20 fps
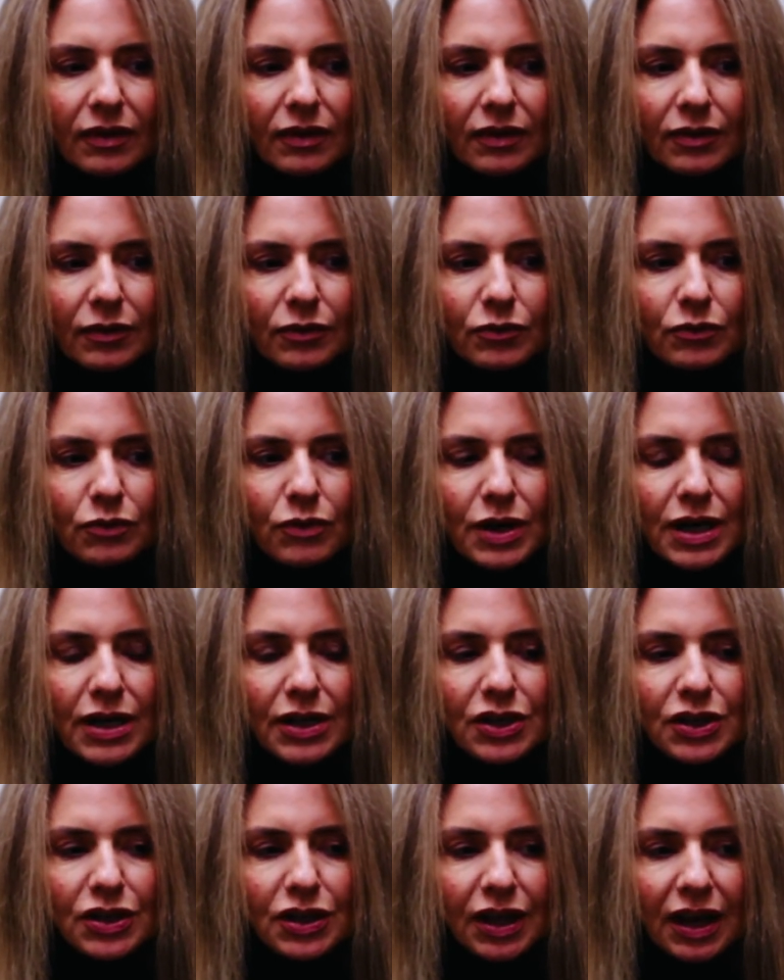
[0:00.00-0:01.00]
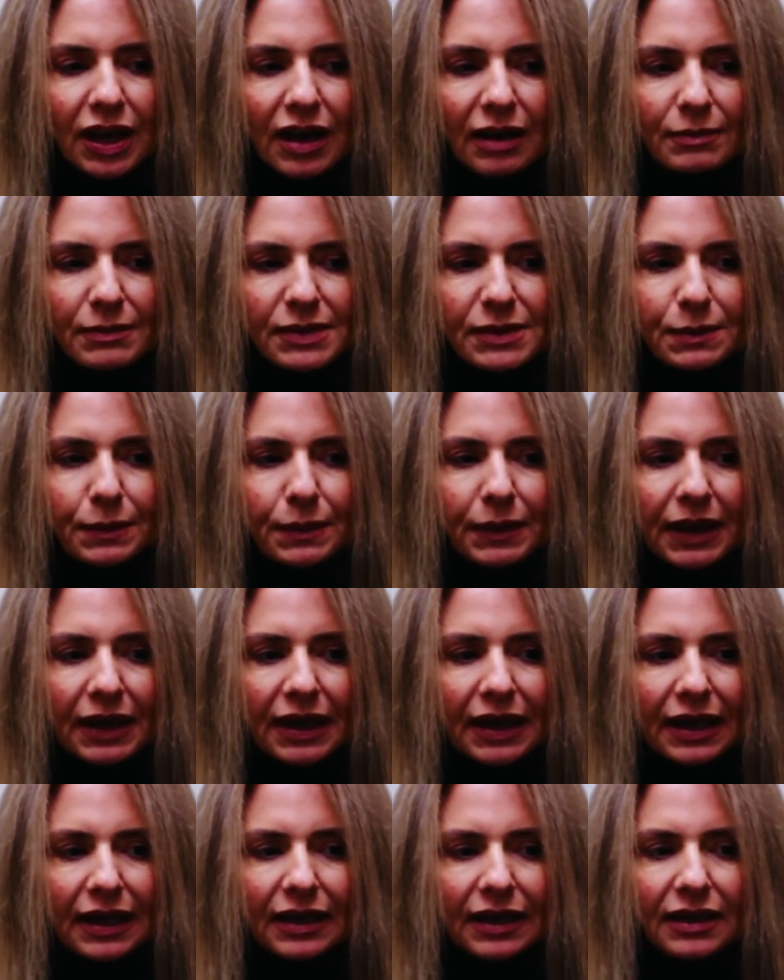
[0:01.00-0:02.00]
Reach the arms
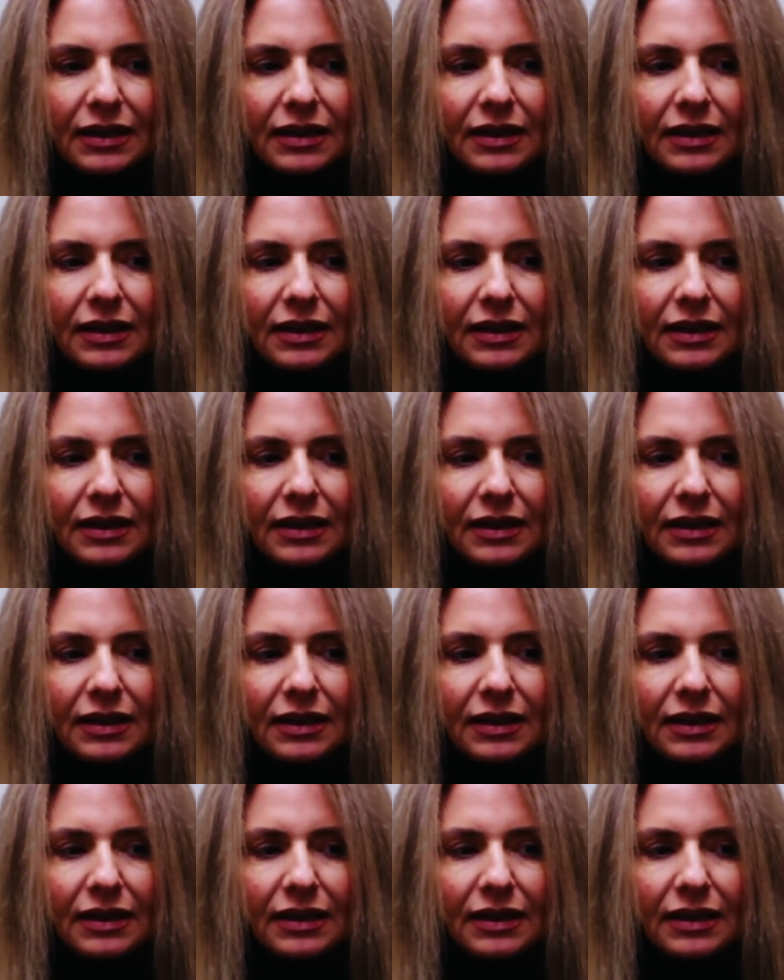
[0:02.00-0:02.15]
back.